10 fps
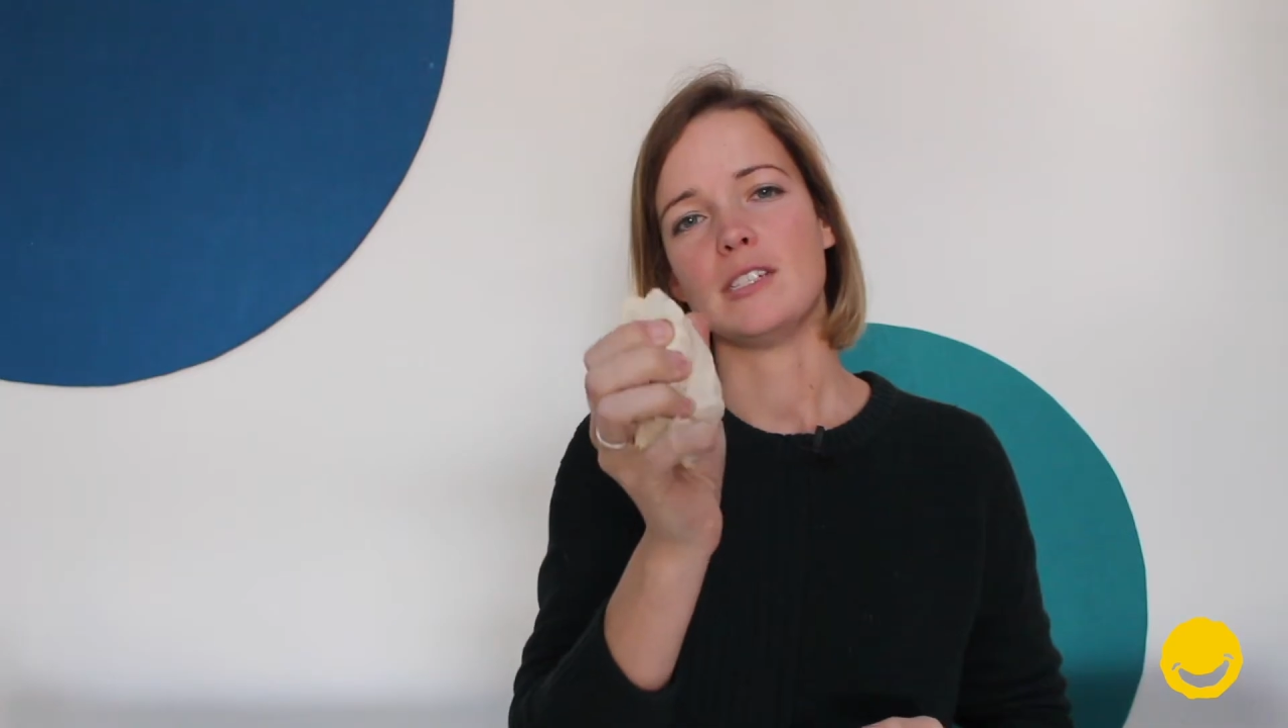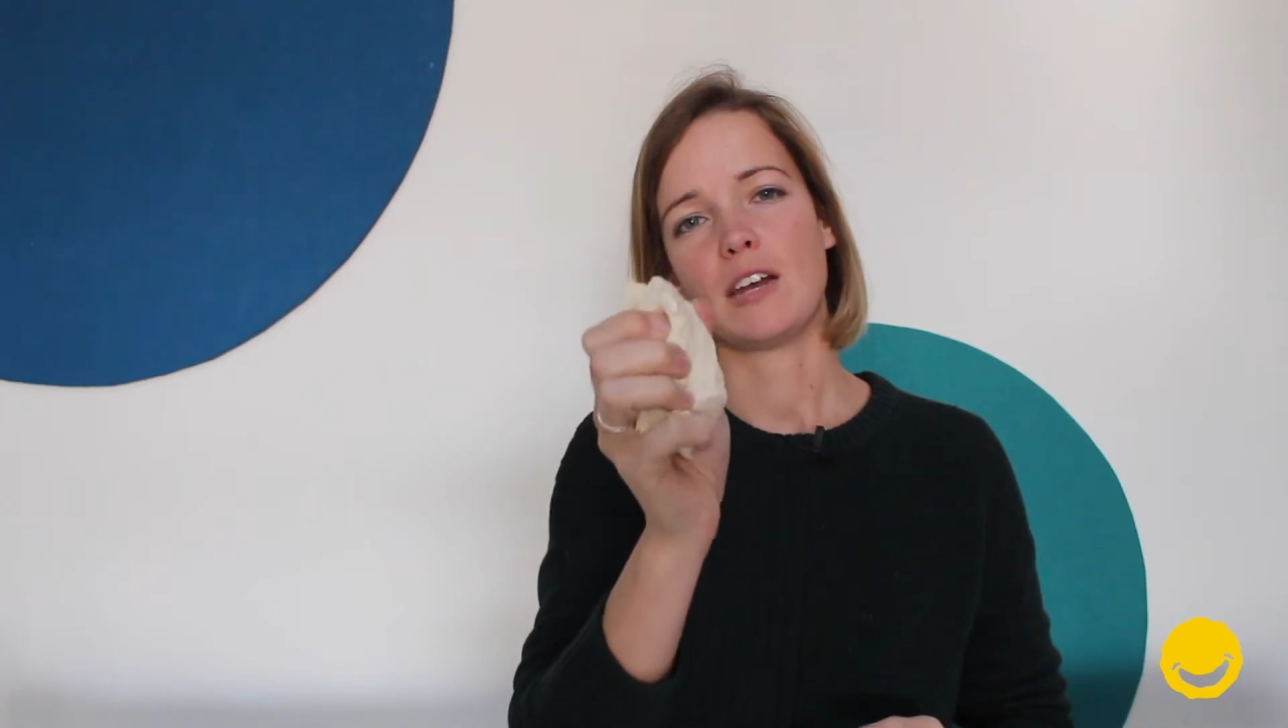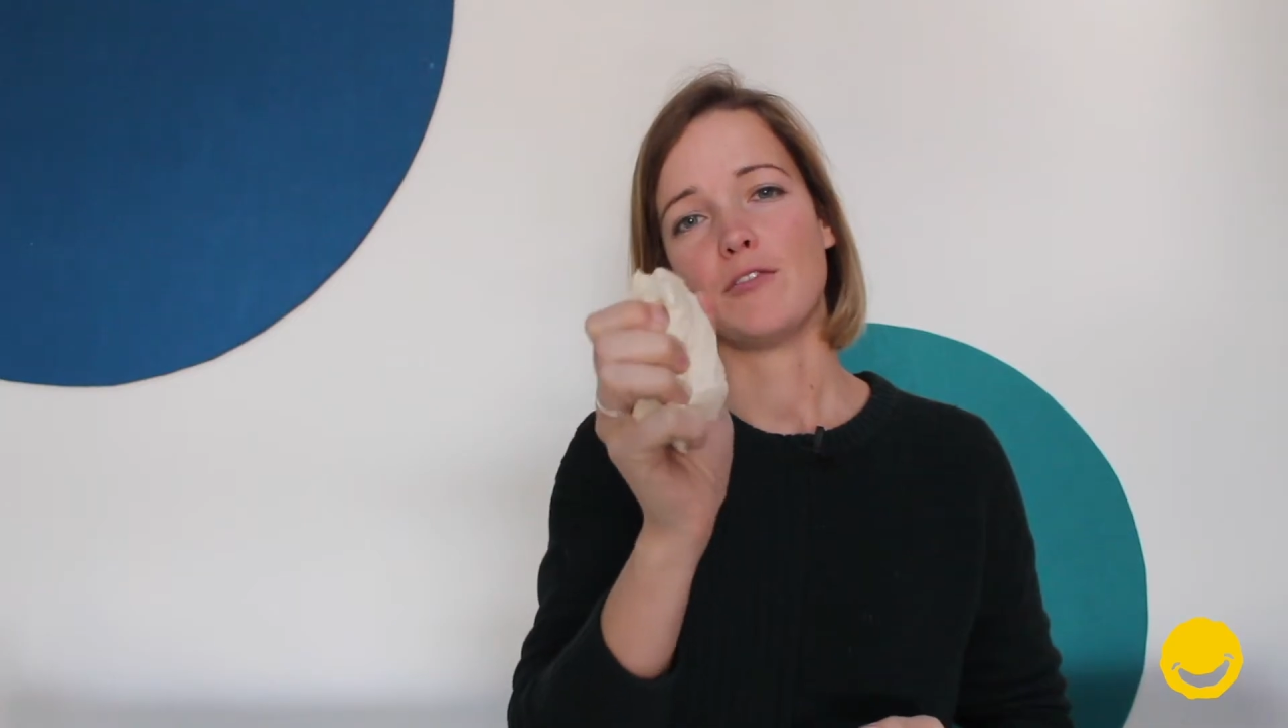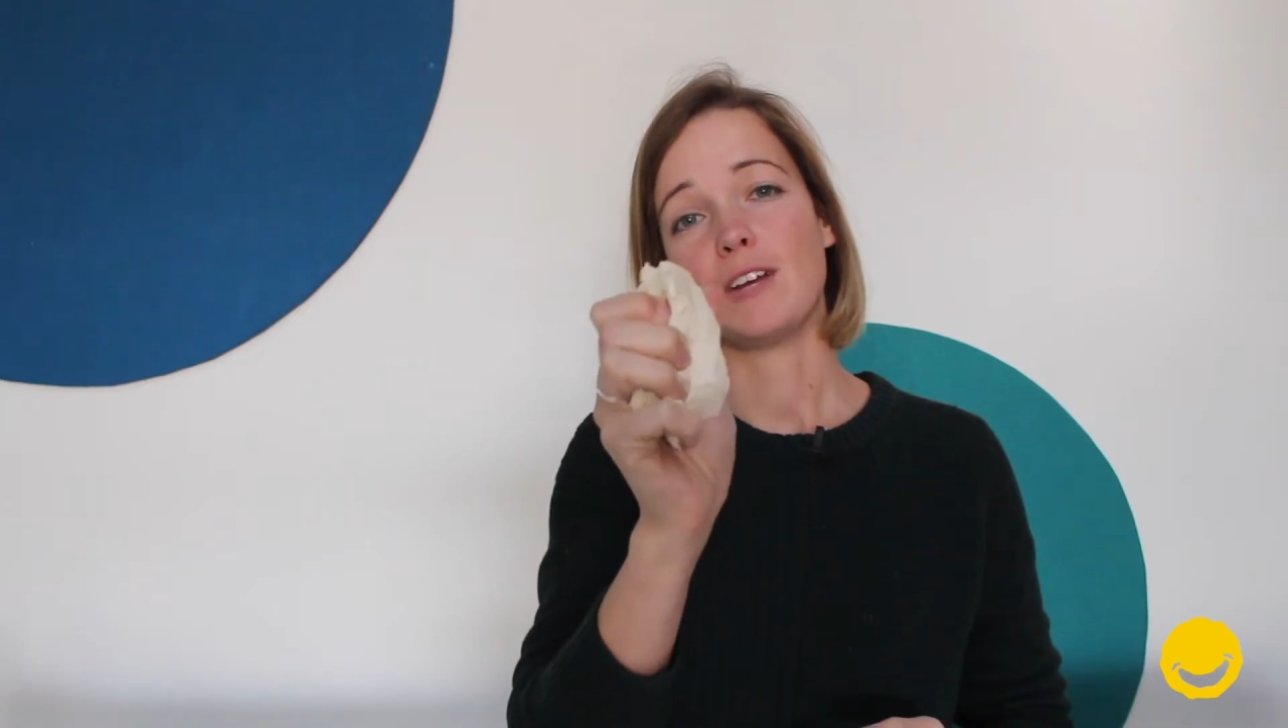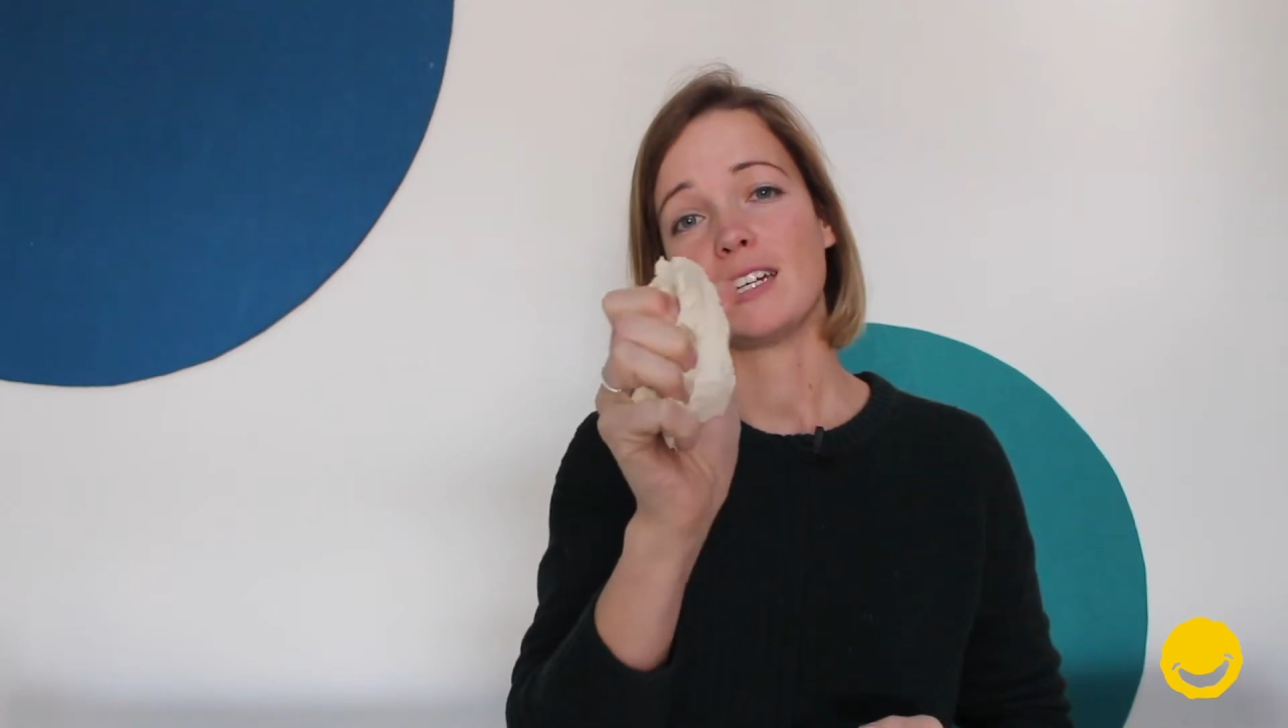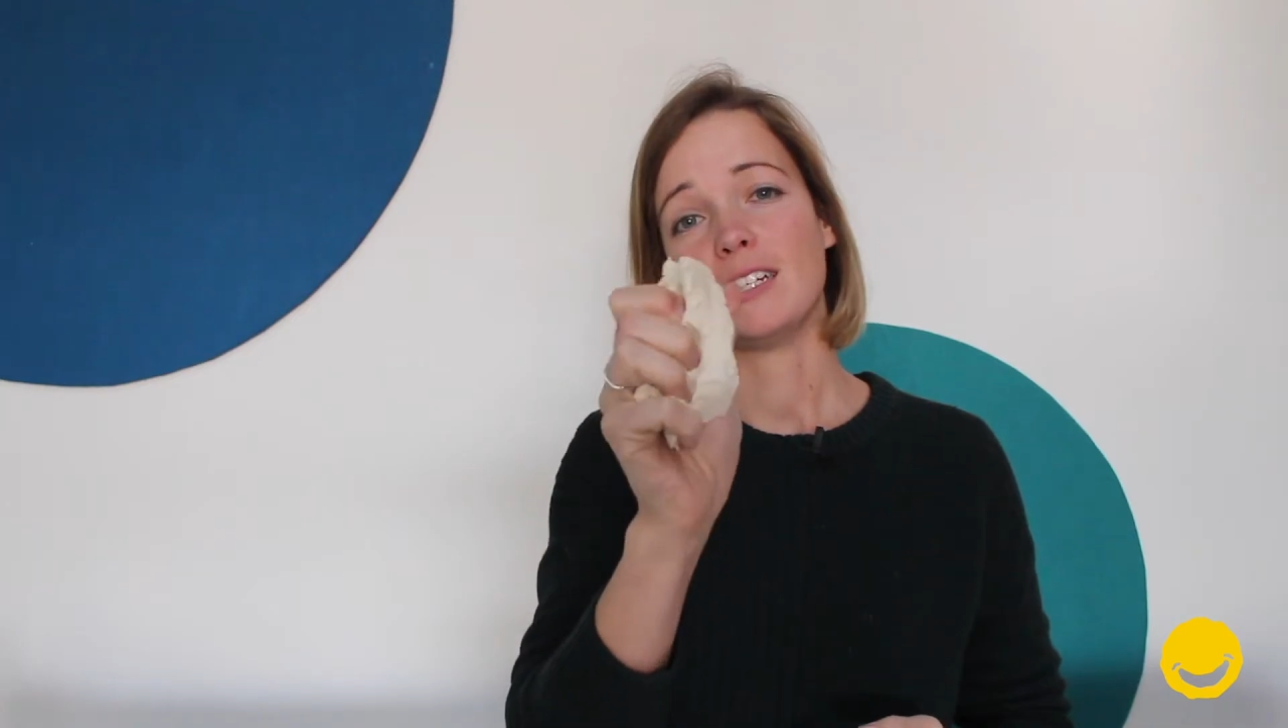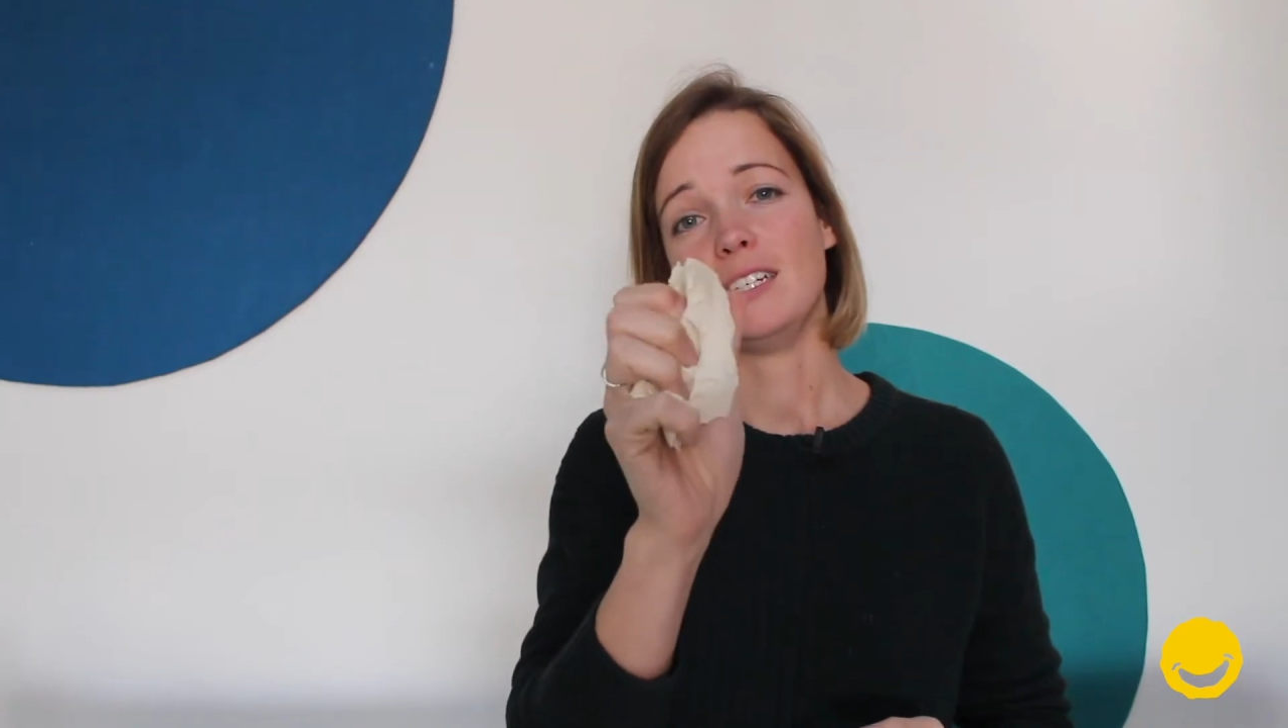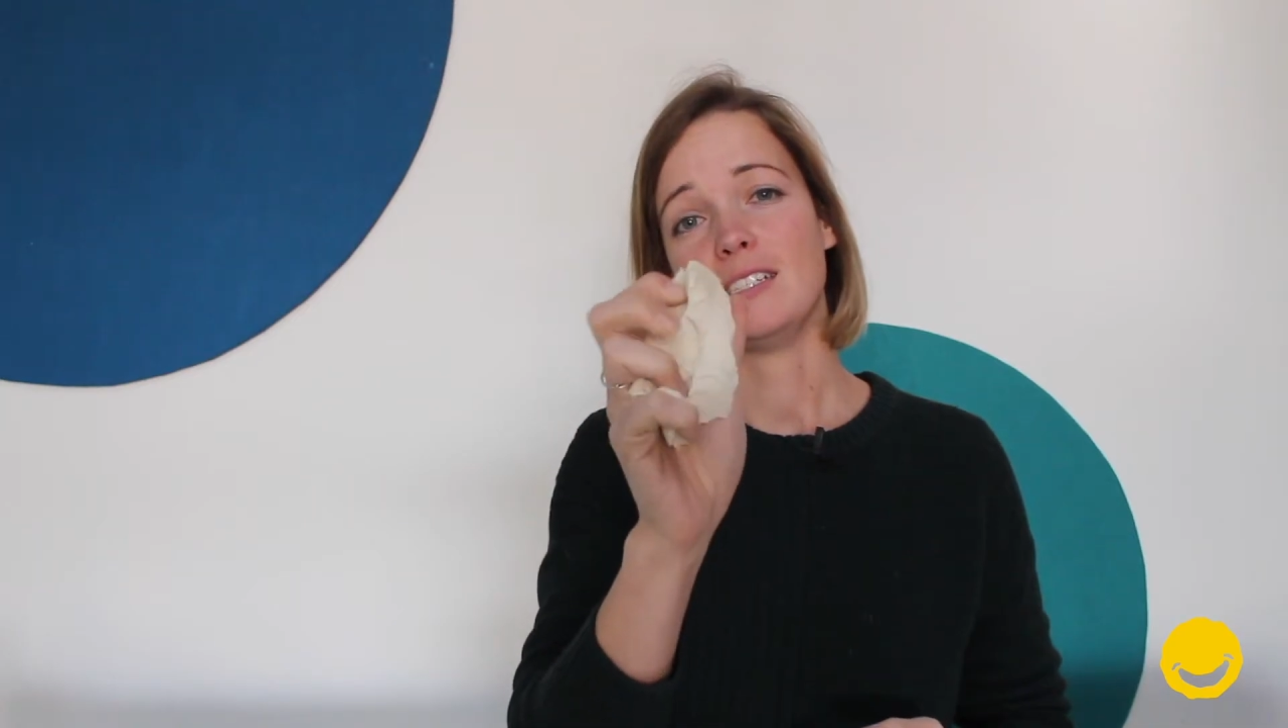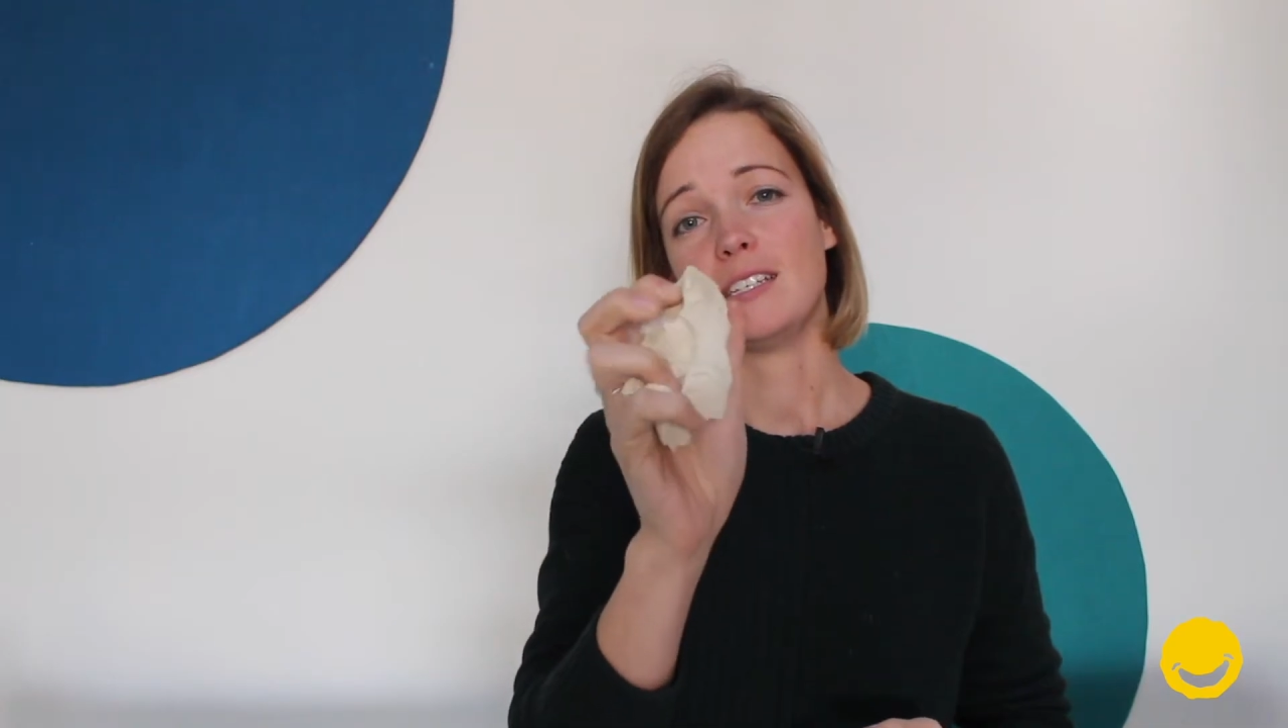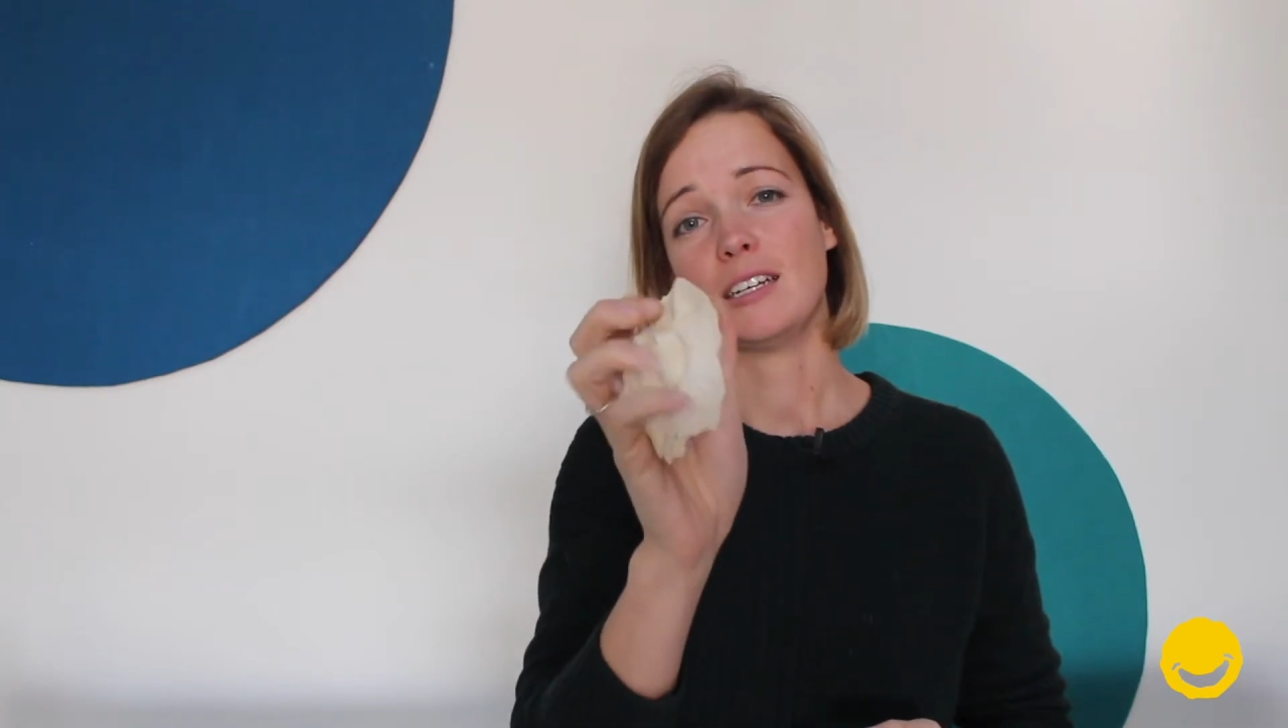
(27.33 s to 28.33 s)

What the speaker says: directly into